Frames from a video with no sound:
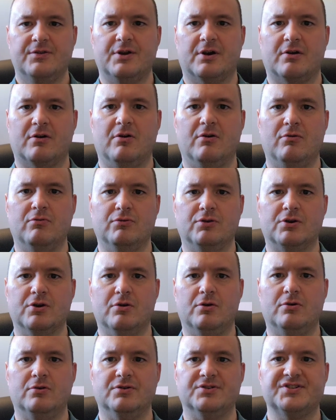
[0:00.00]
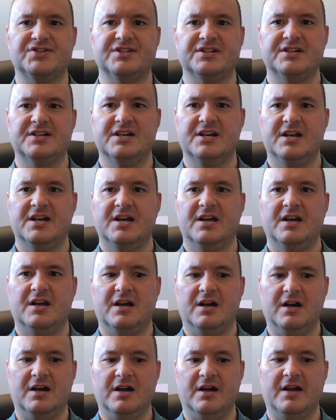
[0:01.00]
their own goals
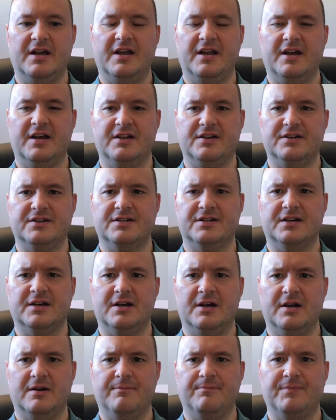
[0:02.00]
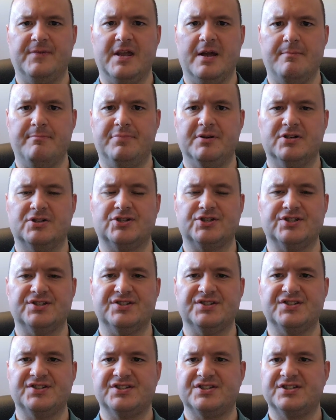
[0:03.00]
and
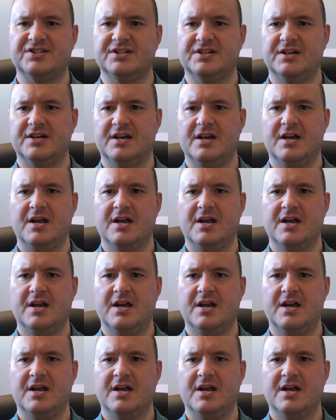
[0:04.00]
ambitions.